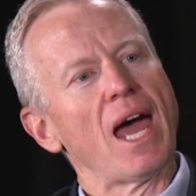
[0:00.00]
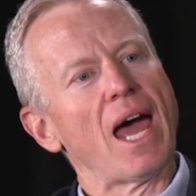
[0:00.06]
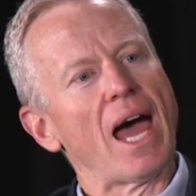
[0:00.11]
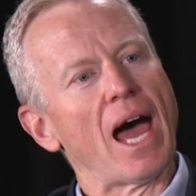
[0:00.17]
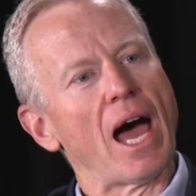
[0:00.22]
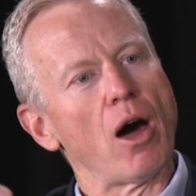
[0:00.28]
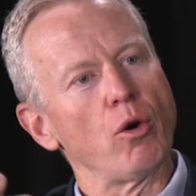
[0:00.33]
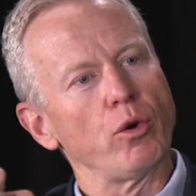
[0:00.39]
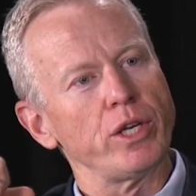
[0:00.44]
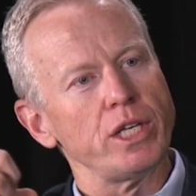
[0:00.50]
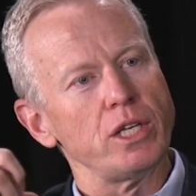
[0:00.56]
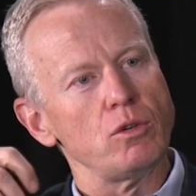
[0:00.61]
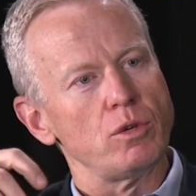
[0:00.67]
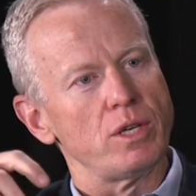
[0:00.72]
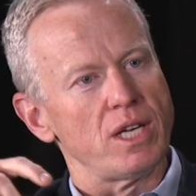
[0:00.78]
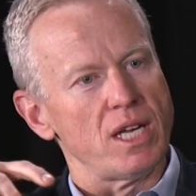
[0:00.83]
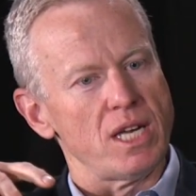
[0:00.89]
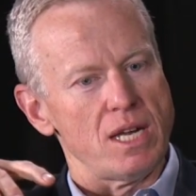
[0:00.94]
How do
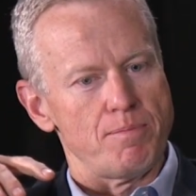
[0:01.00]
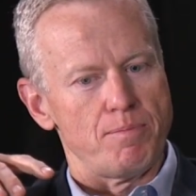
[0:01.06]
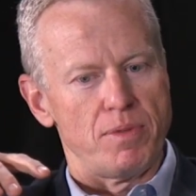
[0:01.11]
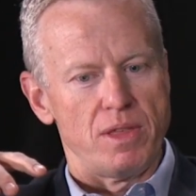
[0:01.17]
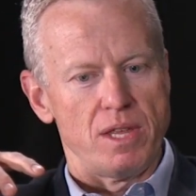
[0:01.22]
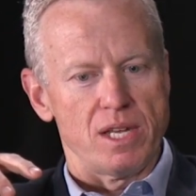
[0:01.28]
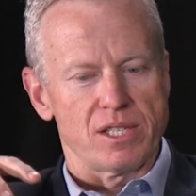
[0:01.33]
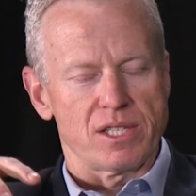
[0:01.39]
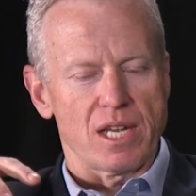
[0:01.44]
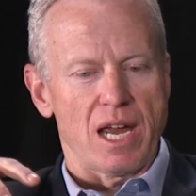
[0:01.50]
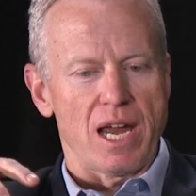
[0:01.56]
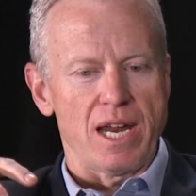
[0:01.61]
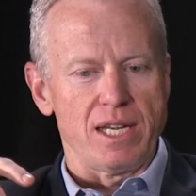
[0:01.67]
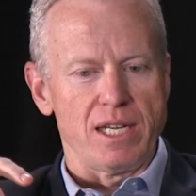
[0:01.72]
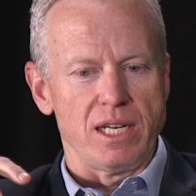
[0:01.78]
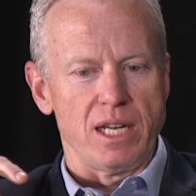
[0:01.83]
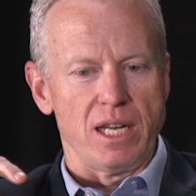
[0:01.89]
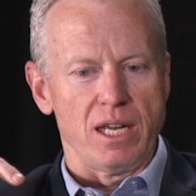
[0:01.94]
you keep this
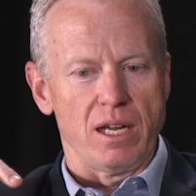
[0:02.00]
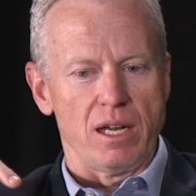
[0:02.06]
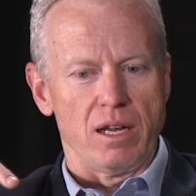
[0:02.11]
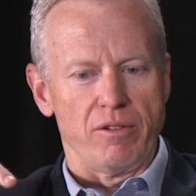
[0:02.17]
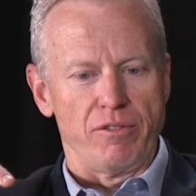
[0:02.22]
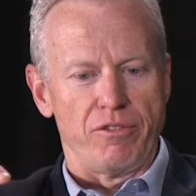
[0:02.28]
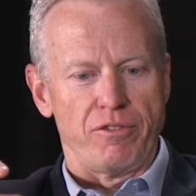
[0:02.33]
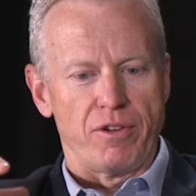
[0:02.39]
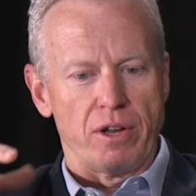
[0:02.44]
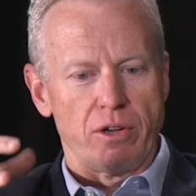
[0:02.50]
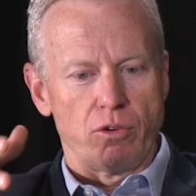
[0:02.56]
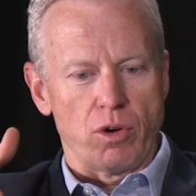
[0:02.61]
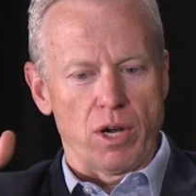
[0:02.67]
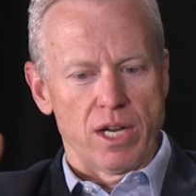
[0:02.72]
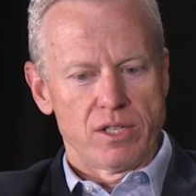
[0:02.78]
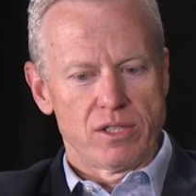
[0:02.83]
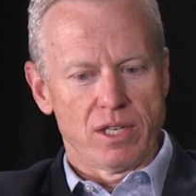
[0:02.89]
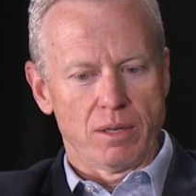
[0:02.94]
idea of
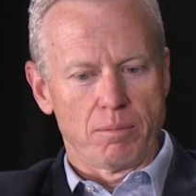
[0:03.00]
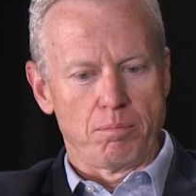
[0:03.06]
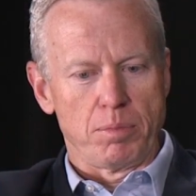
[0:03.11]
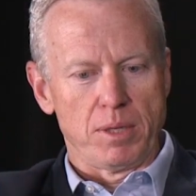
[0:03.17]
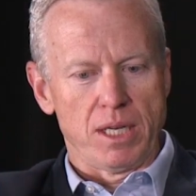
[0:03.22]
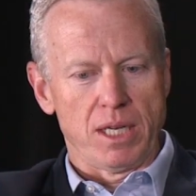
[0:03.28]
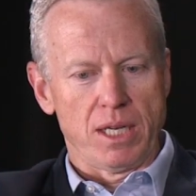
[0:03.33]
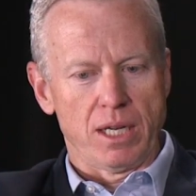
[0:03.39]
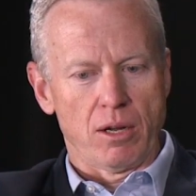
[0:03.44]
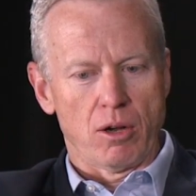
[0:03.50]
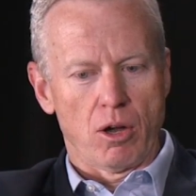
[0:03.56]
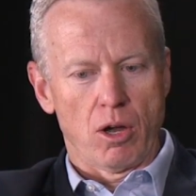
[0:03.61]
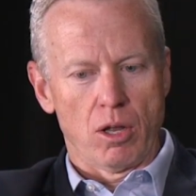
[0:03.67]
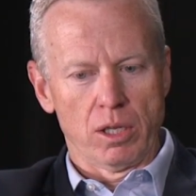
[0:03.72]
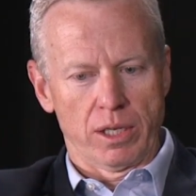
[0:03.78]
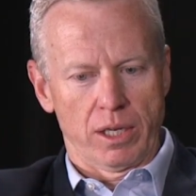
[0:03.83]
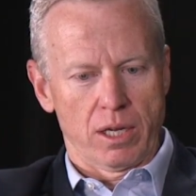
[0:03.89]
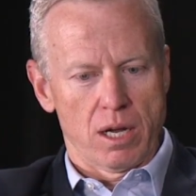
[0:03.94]
fundraising being
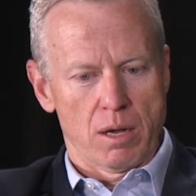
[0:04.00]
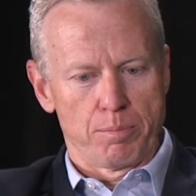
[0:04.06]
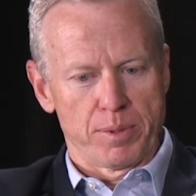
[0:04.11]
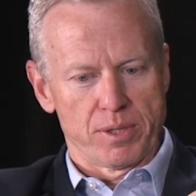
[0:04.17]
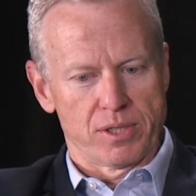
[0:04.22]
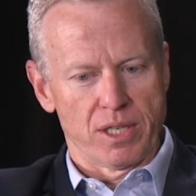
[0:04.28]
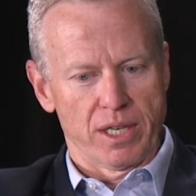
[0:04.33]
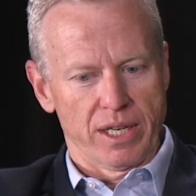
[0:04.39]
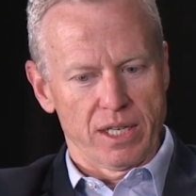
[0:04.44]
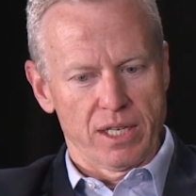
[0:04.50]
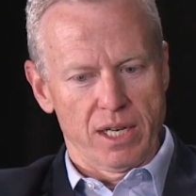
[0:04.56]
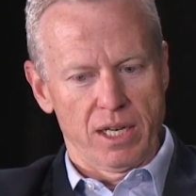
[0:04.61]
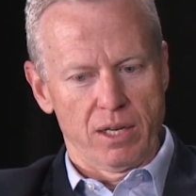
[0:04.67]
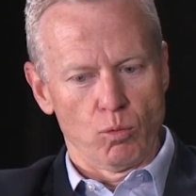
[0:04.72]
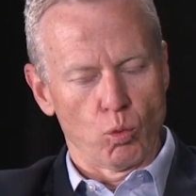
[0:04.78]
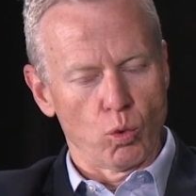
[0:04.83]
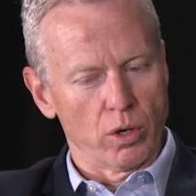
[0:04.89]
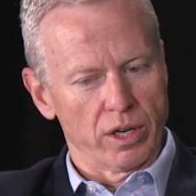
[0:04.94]
all-encompassing
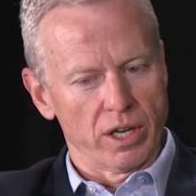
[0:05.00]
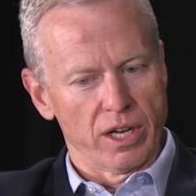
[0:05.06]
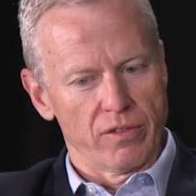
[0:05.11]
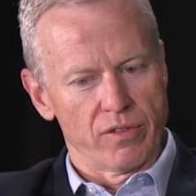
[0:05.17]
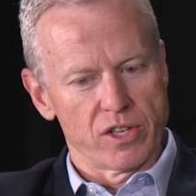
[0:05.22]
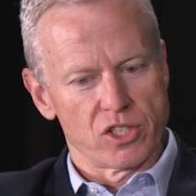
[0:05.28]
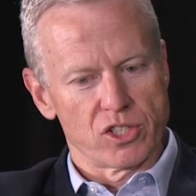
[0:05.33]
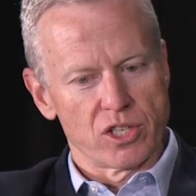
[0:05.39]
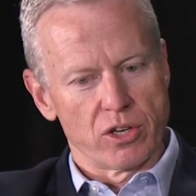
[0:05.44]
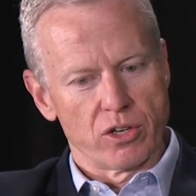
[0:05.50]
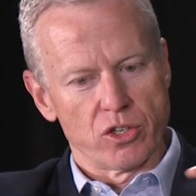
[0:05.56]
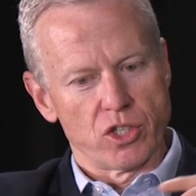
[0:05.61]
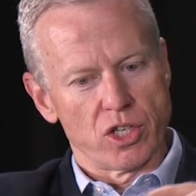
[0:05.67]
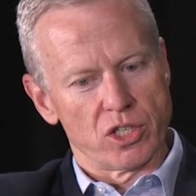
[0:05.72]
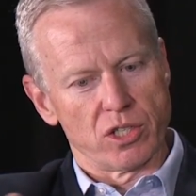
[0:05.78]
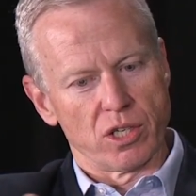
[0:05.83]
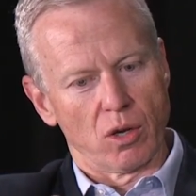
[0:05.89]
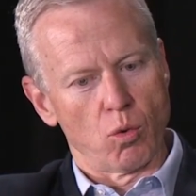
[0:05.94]
and working in this
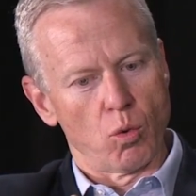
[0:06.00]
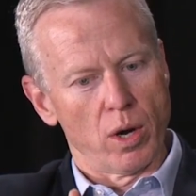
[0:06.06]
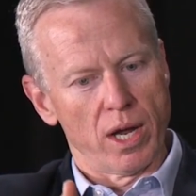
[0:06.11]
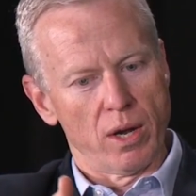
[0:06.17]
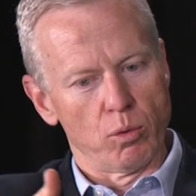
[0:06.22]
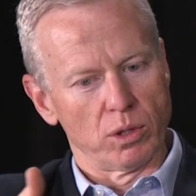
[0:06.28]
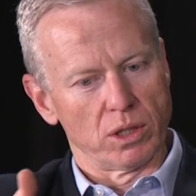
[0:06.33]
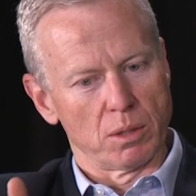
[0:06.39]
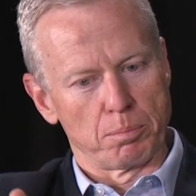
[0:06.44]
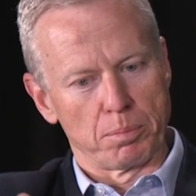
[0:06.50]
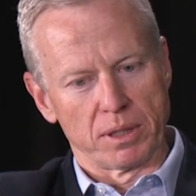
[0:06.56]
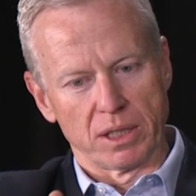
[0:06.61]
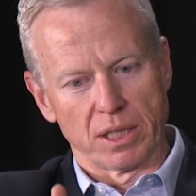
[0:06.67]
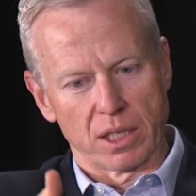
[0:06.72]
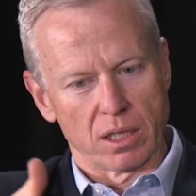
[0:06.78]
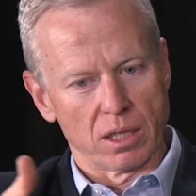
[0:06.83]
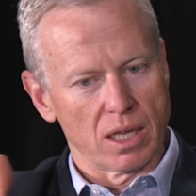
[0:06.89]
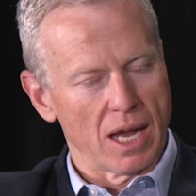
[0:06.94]
synergistic way with the
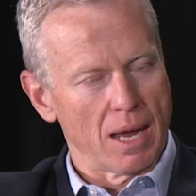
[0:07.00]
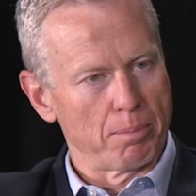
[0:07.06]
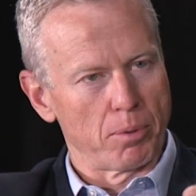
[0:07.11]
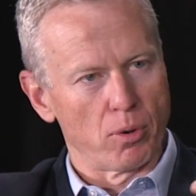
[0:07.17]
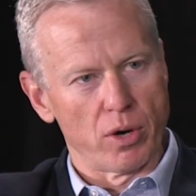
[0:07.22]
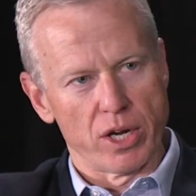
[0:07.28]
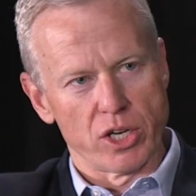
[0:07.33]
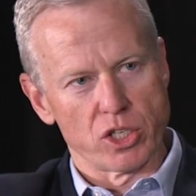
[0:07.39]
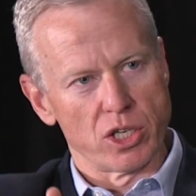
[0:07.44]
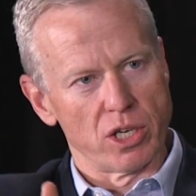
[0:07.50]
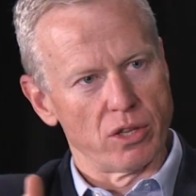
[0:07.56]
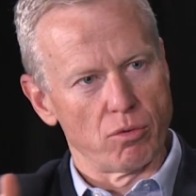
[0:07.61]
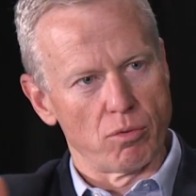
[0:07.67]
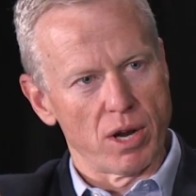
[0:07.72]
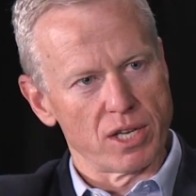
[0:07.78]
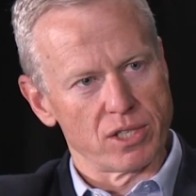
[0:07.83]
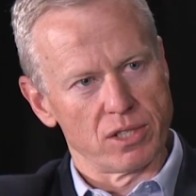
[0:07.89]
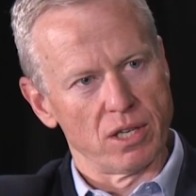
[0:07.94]
political operation and the
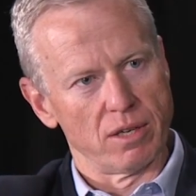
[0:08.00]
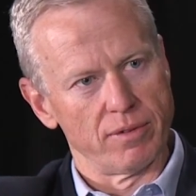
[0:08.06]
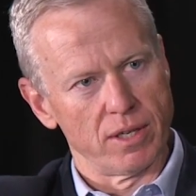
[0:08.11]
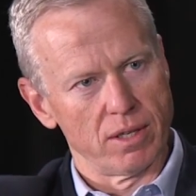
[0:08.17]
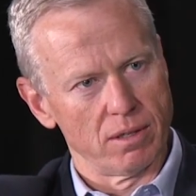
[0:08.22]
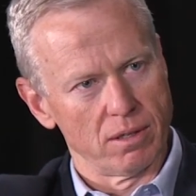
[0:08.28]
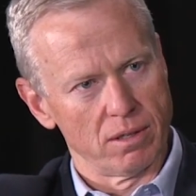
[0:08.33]
rest of it?